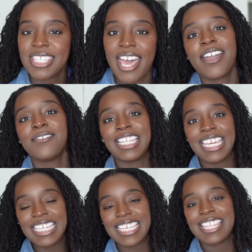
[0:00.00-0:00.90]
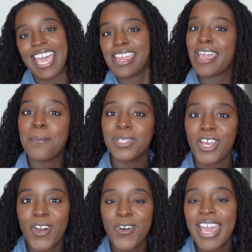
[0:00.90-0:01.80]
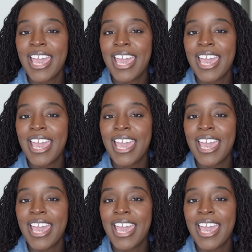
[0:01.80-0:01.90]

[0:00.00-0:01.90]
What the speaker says: I have linked that down below.